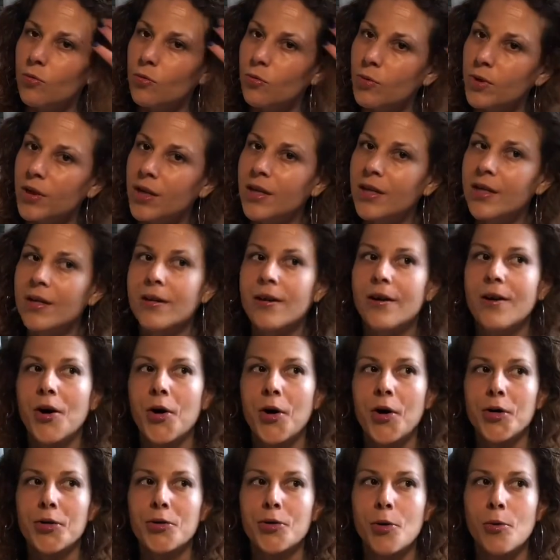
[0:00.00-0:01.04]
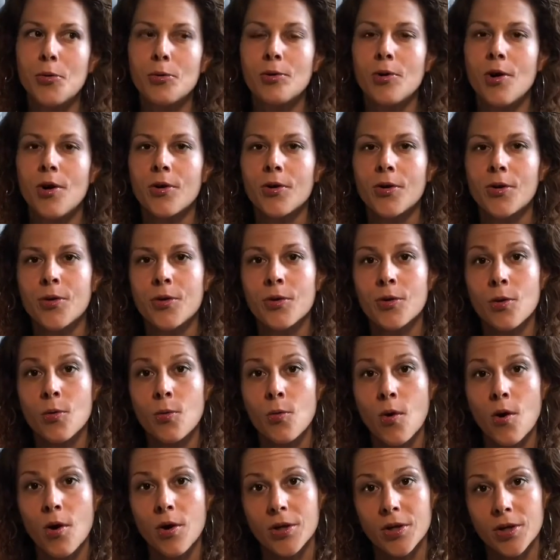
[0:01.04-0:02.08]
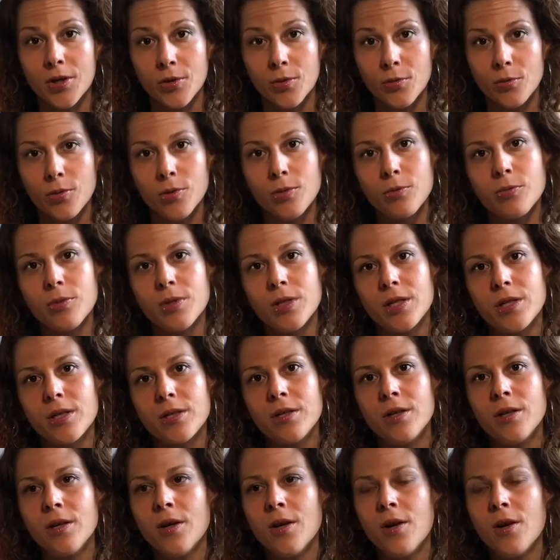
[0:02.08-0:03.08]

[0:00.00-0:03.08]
we are no longer the walking wounded.